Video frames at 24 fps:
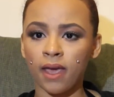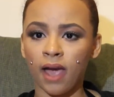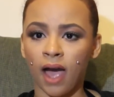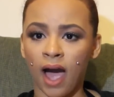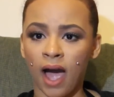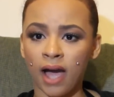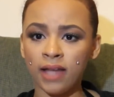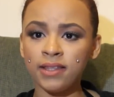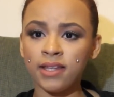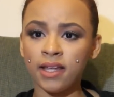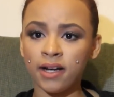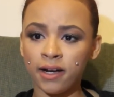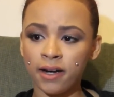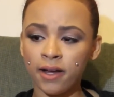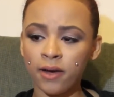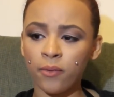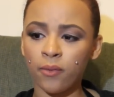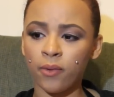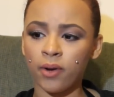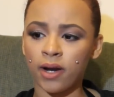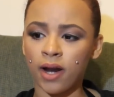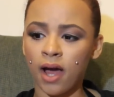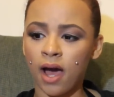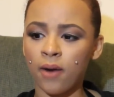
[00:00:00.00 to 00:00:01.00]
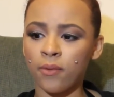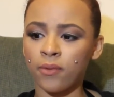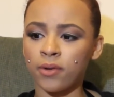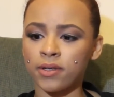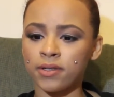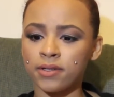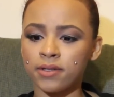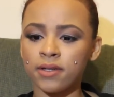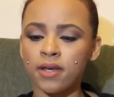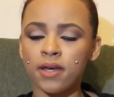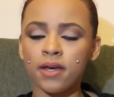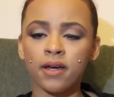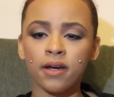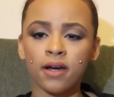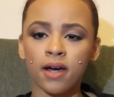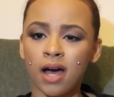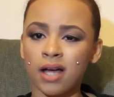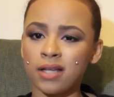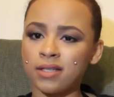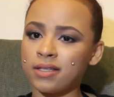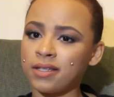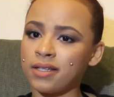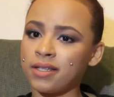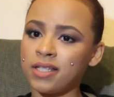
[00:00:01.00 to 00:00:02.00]
I needed it when I was
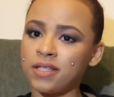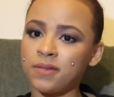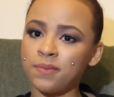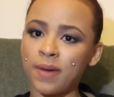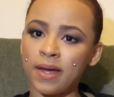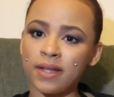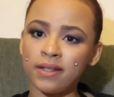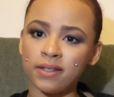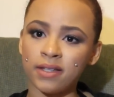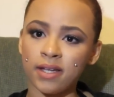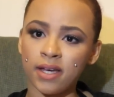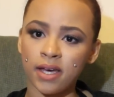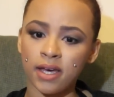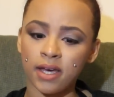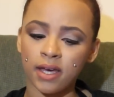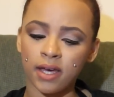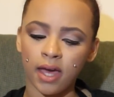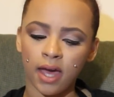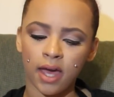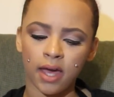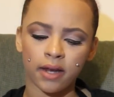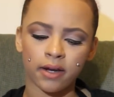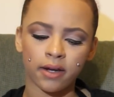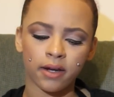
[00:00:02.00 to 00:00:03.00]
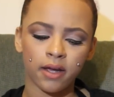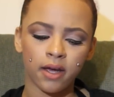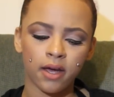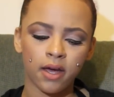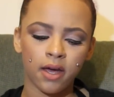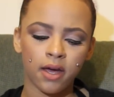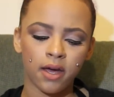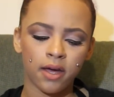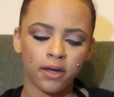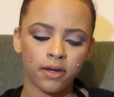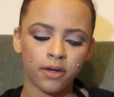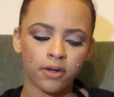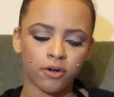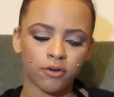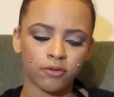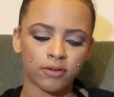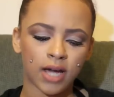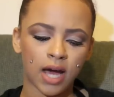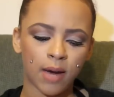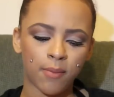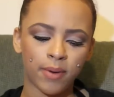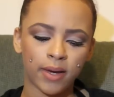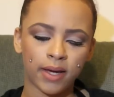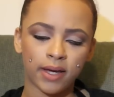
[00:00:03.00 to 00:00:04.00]
constantly spending and,
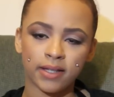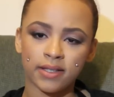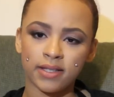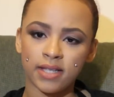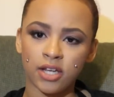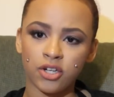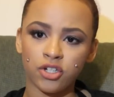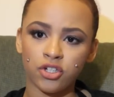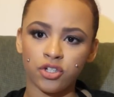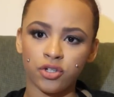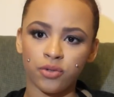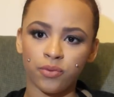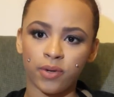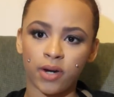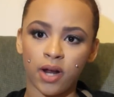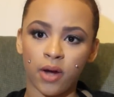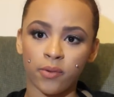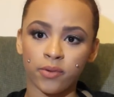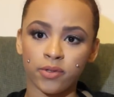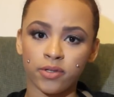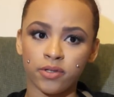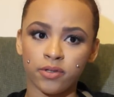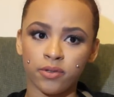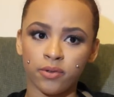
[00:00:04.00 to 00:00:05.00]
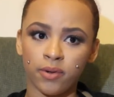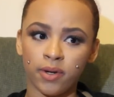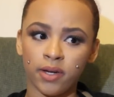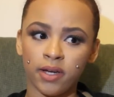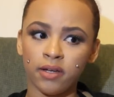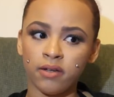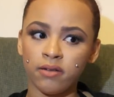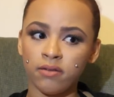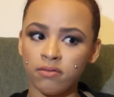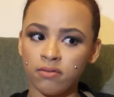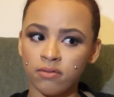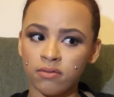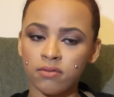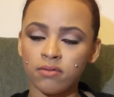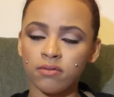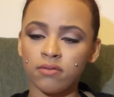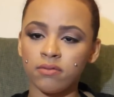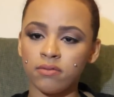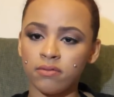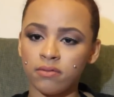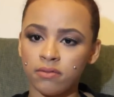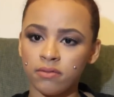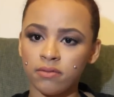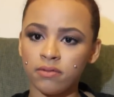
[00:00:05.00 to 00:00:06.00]
not paying attention to what I was doing.
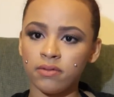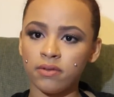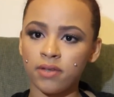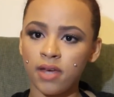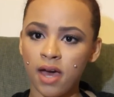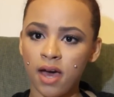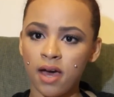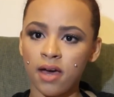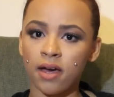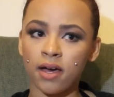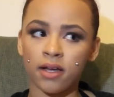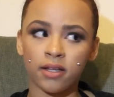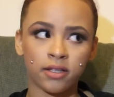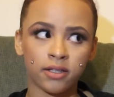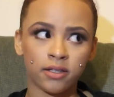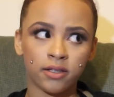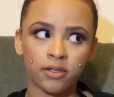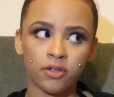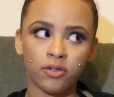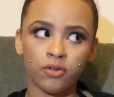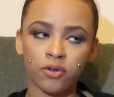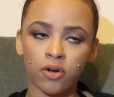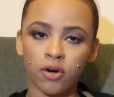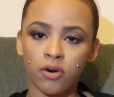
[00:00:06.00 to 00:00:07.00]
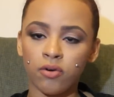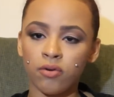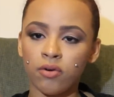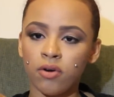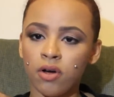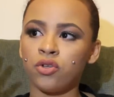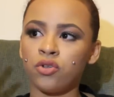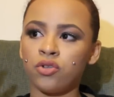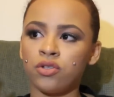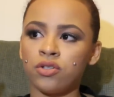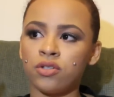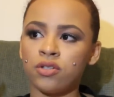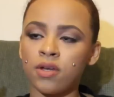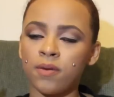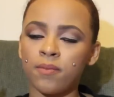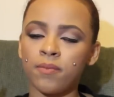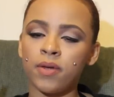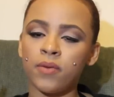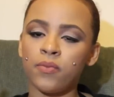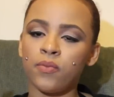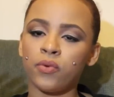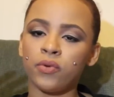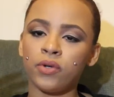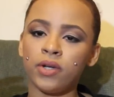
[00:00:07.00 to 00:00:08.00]
Yeah, and, some
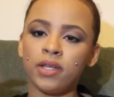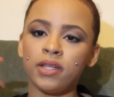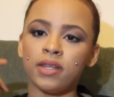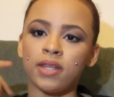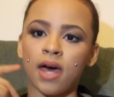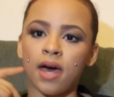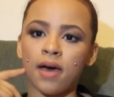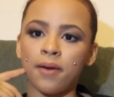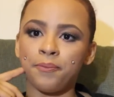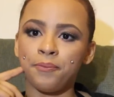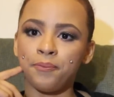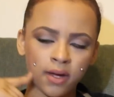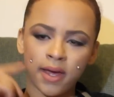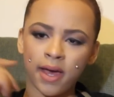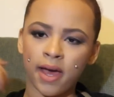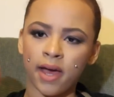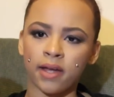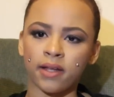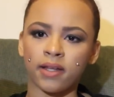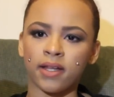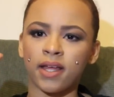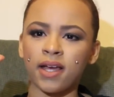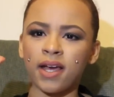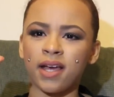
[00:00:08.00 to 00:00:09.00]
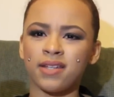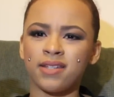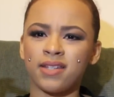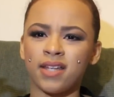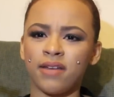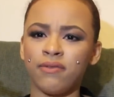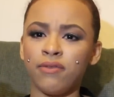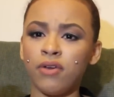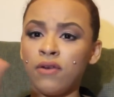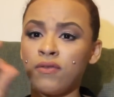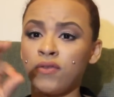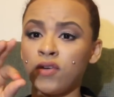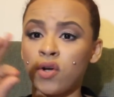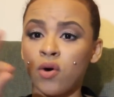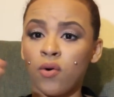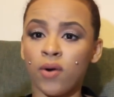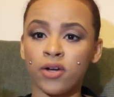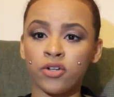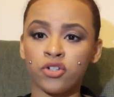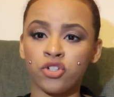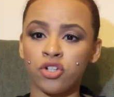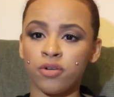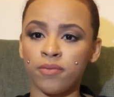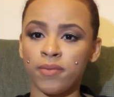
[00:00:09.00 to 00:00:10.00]
people need that. Again, like I said, if you have no
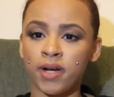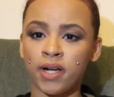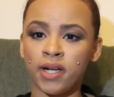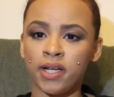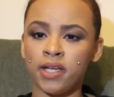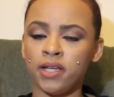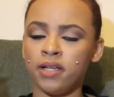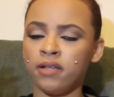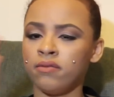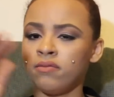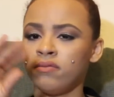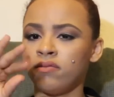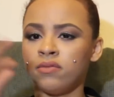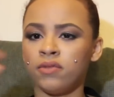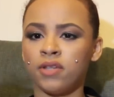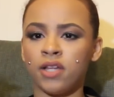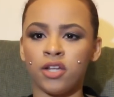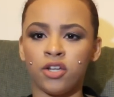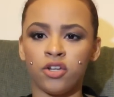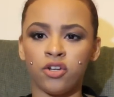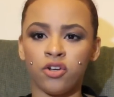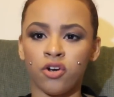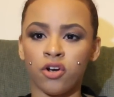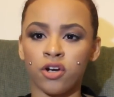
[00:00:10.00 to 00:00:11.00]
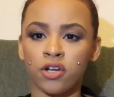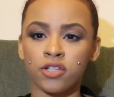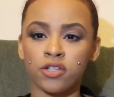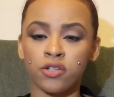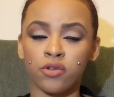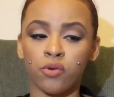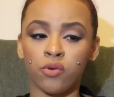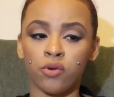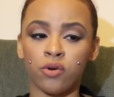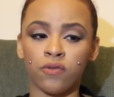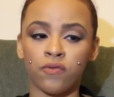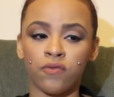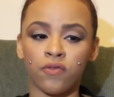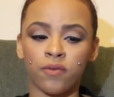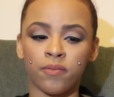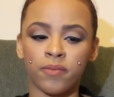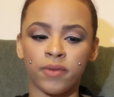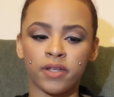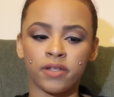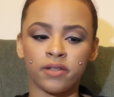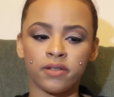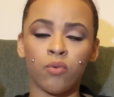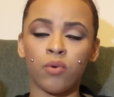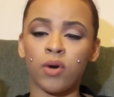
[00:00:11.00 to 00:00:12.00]
extra money, then you're excluded from
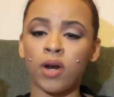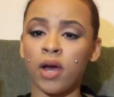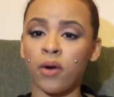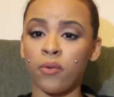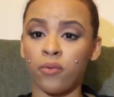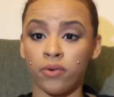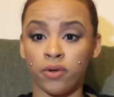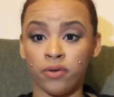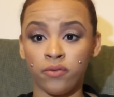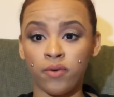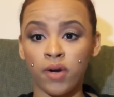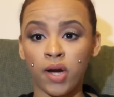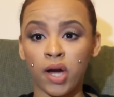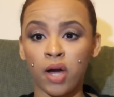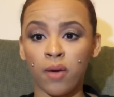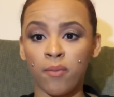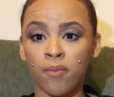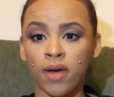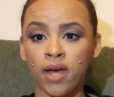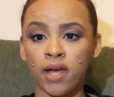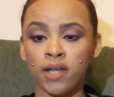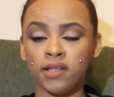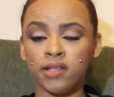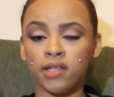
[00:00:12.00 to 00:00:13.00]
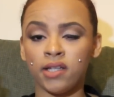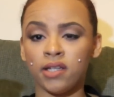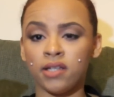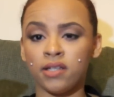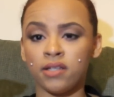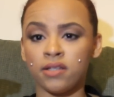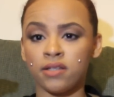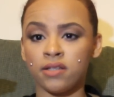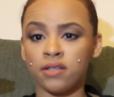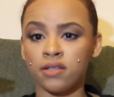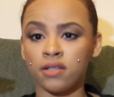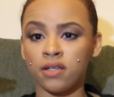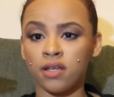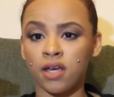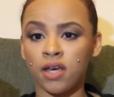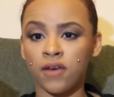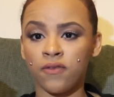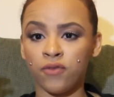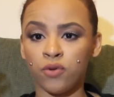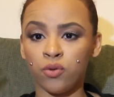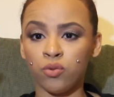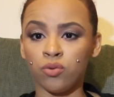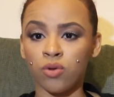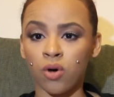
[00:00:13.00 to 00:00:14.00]
this. What I would recommend is,
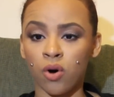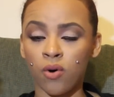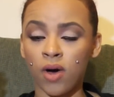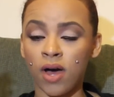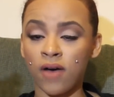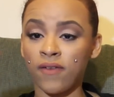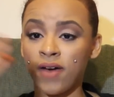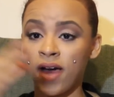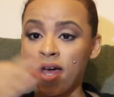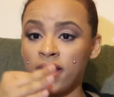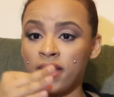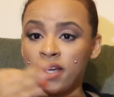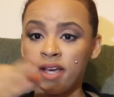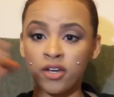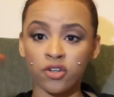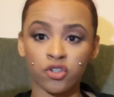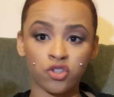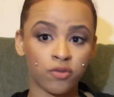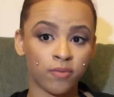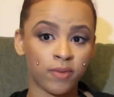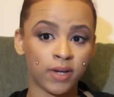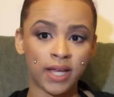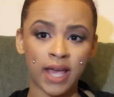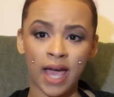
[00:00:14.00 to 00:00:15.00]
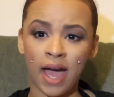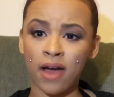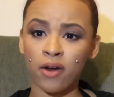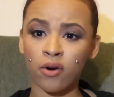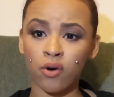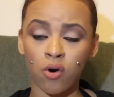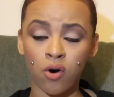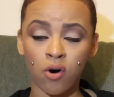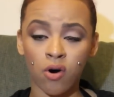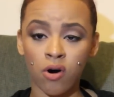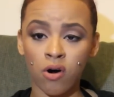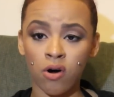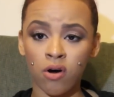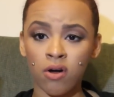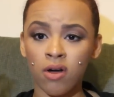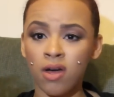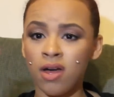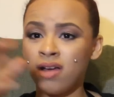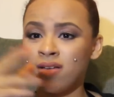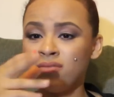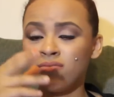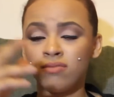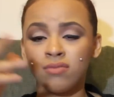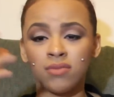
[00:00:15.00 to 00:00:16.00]
if you don't have any extra money at all,
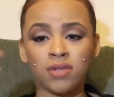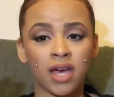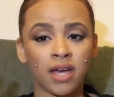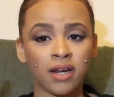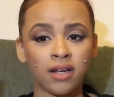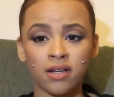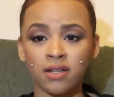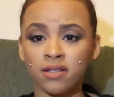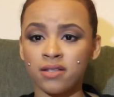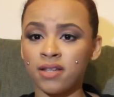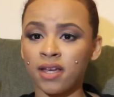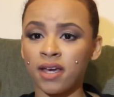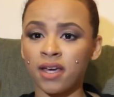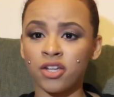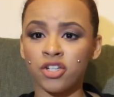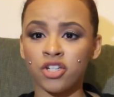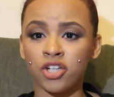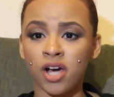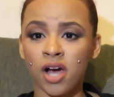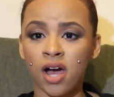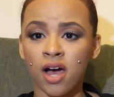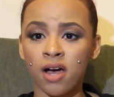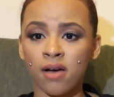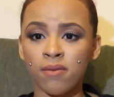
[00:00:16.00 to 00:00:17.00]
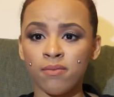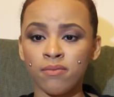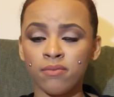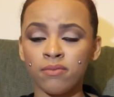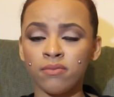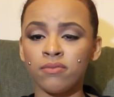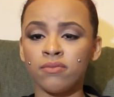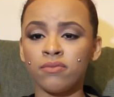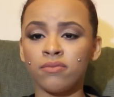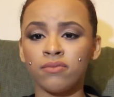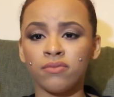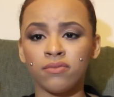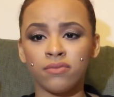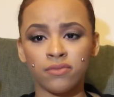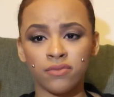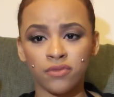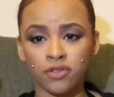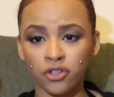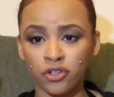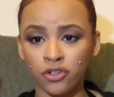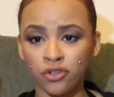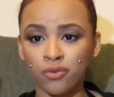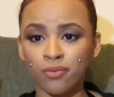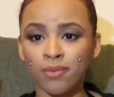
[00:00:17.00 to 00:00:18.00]
getting a second job.
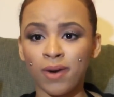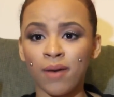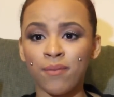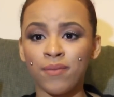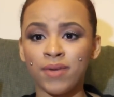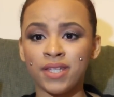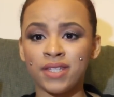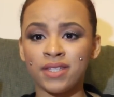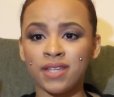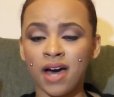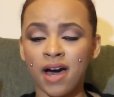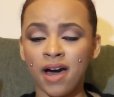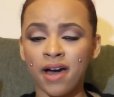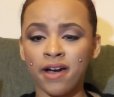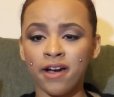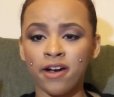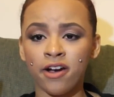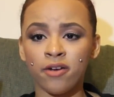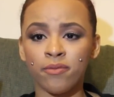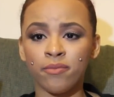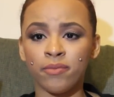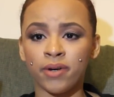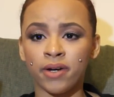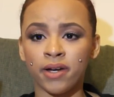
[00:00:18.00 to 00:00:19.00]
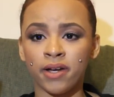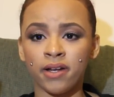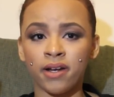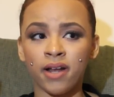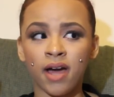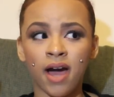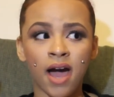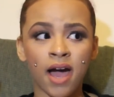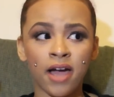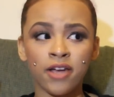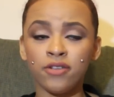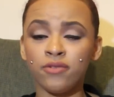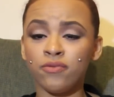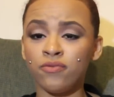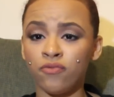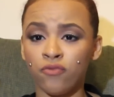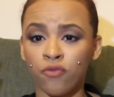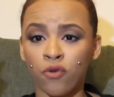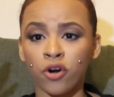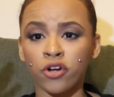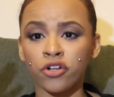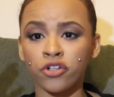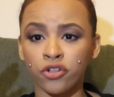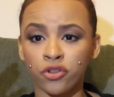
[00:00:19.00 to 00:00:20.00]
you might be tired, but I
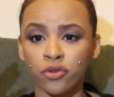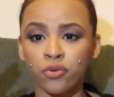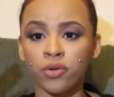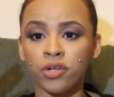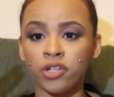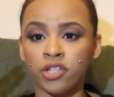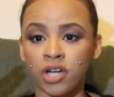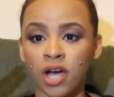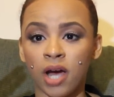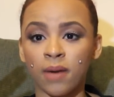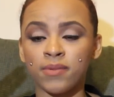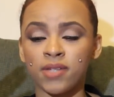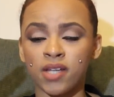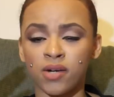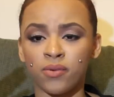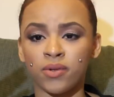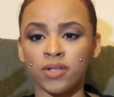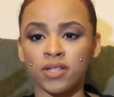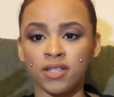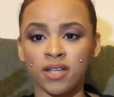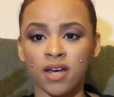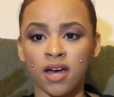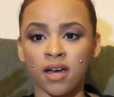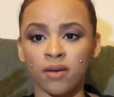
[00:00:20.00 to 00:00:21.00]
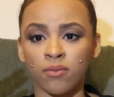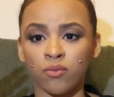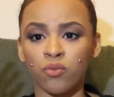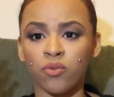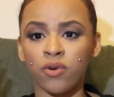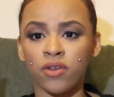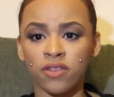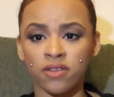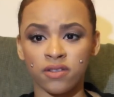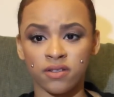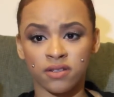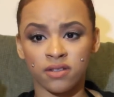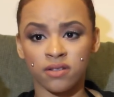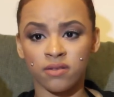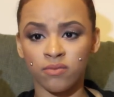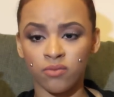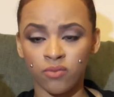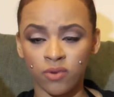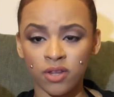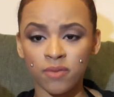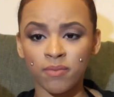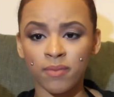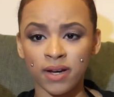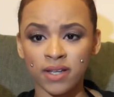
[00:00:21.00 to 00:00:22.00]
worked 3 jobs at one time
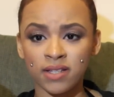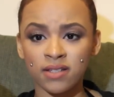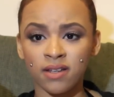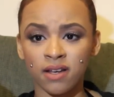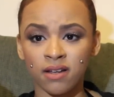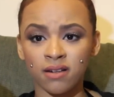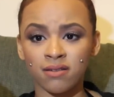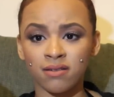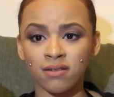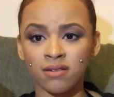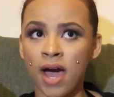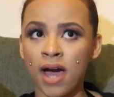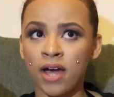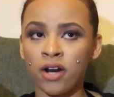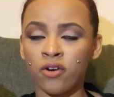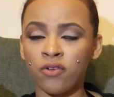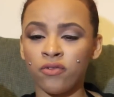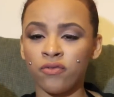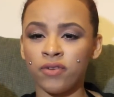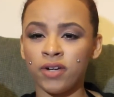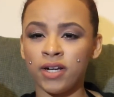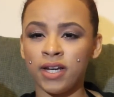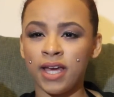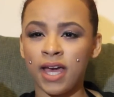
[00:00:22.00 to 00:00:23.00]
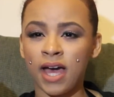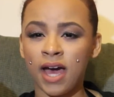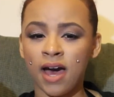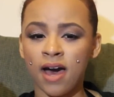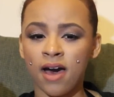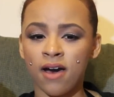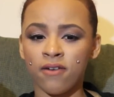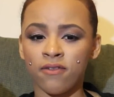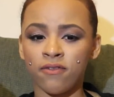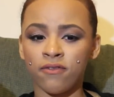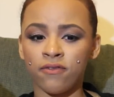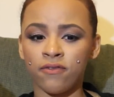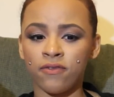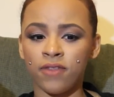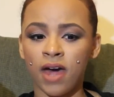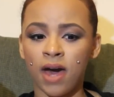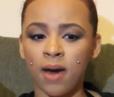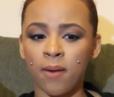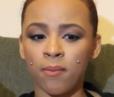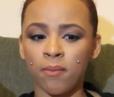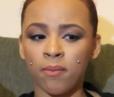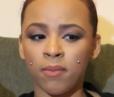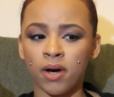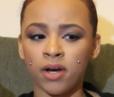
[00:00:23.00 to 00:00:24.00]
with my son. I don't really have
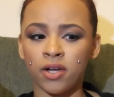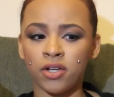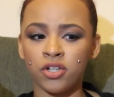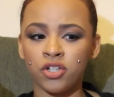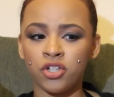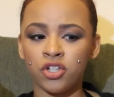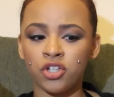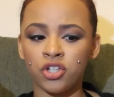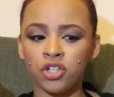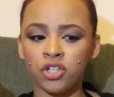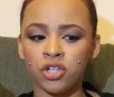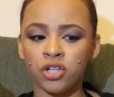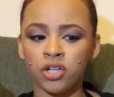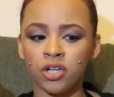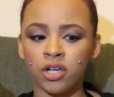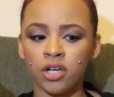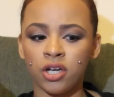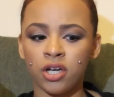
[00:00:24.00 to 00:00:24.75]
that much